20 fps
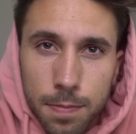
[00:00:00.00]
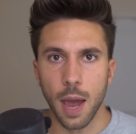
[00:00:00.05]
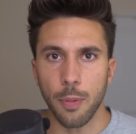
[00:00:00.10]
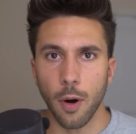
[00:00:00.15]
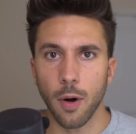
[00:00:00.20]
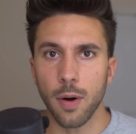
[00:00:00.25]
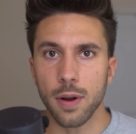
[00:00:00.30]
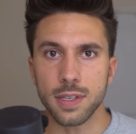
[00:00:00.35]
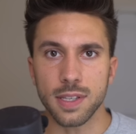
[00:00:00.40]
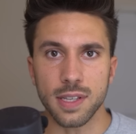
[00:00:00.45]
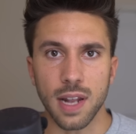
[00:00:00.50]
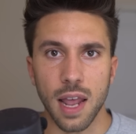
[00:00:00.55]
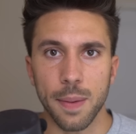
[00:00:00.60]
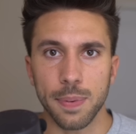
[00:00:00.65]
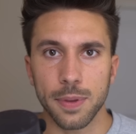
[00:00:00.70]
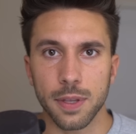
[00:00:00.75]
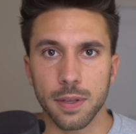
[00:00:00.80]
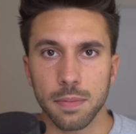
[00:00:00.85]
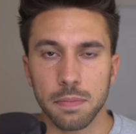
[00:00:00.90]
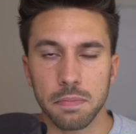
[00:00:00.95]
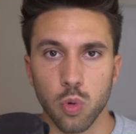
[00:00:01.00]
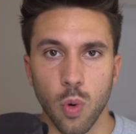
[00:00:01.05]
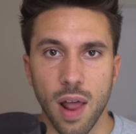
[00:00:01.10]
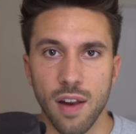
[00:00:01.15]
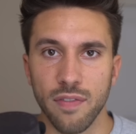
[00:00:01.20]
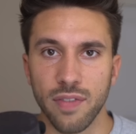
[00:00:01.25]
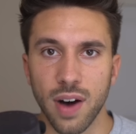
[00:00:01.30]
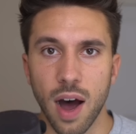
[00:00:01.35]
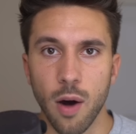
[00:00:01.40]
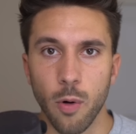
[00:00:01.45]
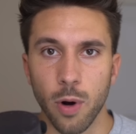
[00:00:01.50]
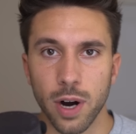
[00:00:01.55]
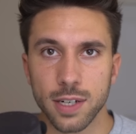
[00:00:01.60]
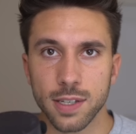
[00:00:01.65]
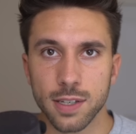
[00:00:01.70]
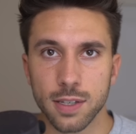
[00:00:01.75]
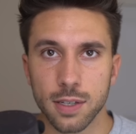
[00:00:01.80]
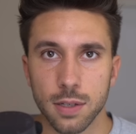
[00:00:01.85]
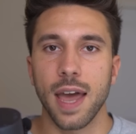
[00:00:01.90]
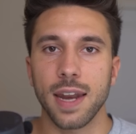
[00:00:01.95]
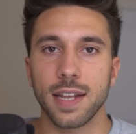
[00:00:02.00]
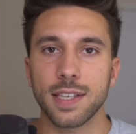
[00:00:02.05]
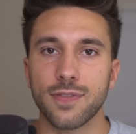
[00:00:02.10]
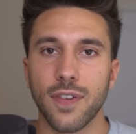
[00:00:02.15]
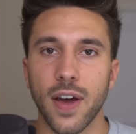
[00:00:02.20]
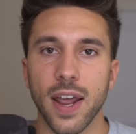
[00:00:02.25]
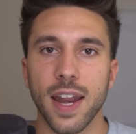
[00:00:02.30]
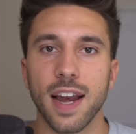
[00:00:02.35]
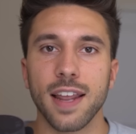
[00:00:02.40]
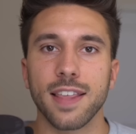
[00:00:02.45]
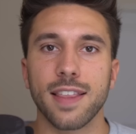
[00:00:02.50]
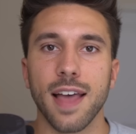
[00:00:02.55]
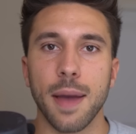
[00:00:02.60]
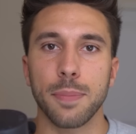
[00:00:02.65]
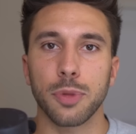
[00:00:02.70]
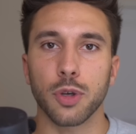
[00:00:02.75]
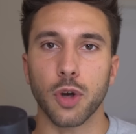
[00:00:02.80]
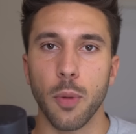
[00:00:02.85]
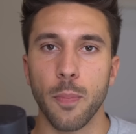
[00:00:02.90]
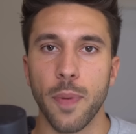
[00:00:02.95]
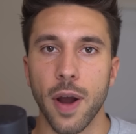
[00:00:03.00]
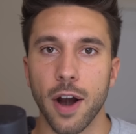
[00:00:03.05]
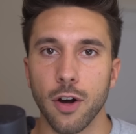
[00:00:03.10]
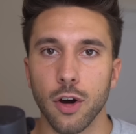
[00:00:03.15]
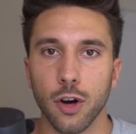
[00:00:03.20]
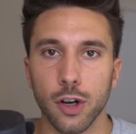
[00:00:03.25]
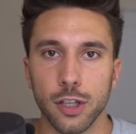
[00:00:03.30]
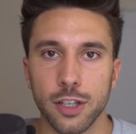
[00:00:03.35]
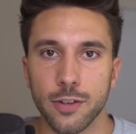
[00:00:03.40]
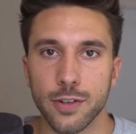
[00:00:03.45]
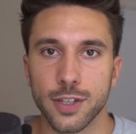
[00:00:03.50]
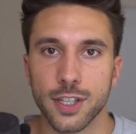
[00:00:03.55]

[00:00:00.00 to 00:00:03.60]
I probably slept twelve hours, and it's finally time to compare all the